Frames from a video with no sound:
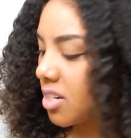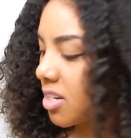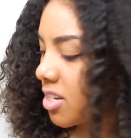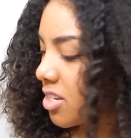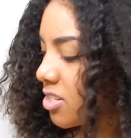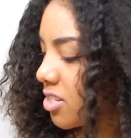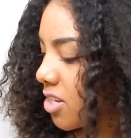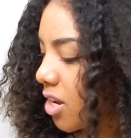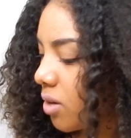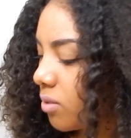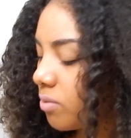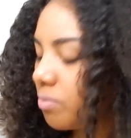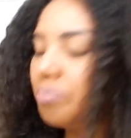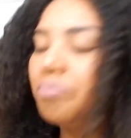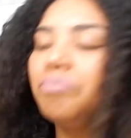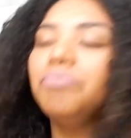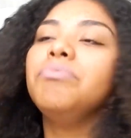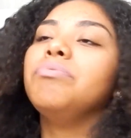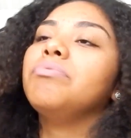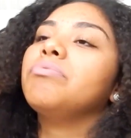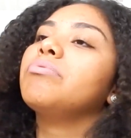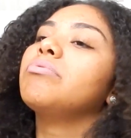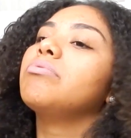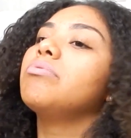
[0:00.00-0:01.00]
So,
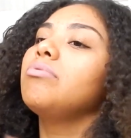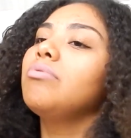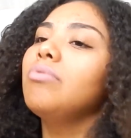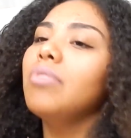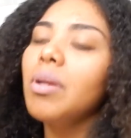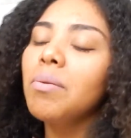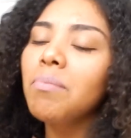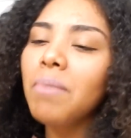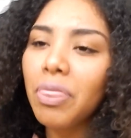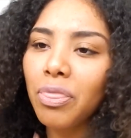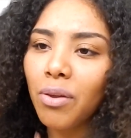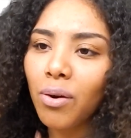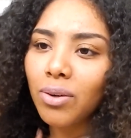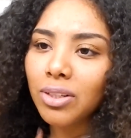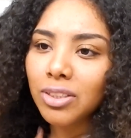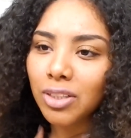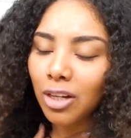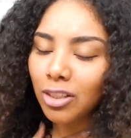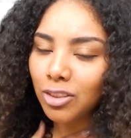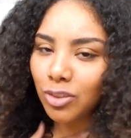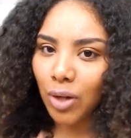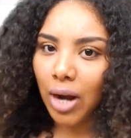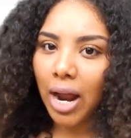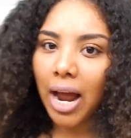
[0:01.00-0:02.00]
my throat is
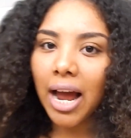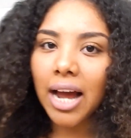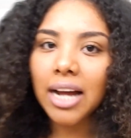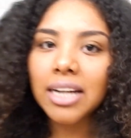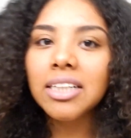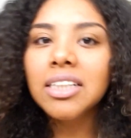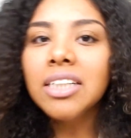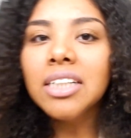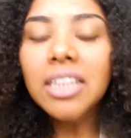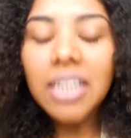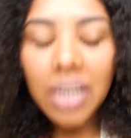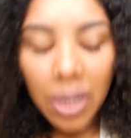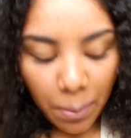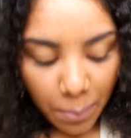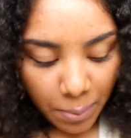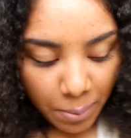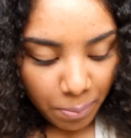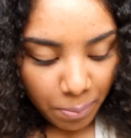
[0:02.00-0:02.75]
all dry. I've been